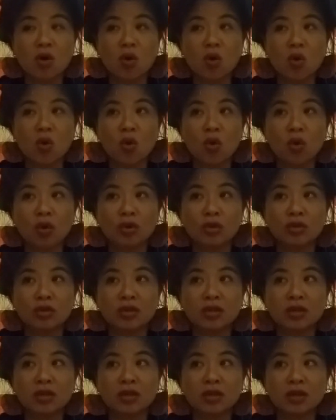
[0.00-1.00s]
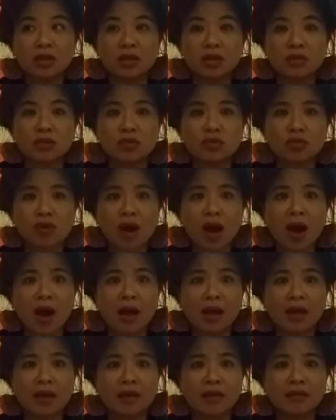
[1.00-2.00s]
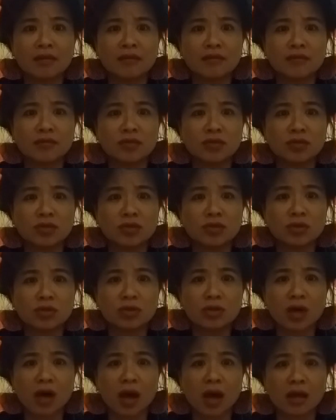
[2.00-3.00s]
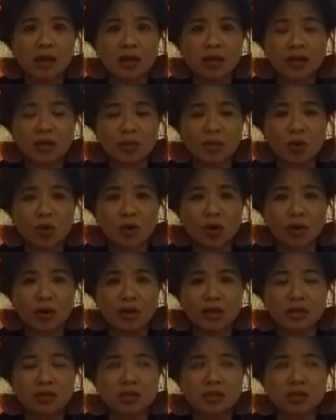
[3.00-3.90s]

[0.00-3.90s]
or the drive to do that anymore.